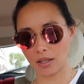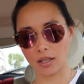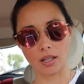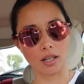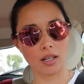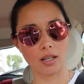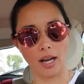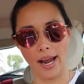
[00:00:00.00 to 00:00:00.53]

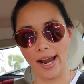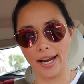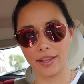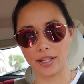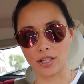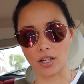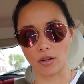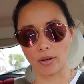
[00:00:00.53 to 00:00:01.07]
Ugh, I
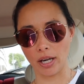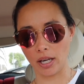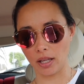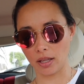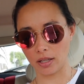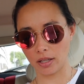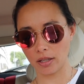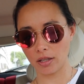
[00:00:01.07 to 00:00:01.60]
hate this already.
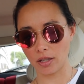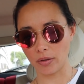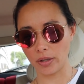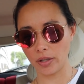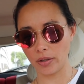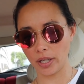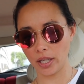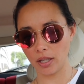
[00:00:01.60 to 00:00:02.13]
This is so
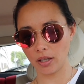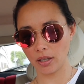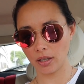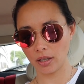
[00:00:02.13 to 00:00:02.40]
annoying.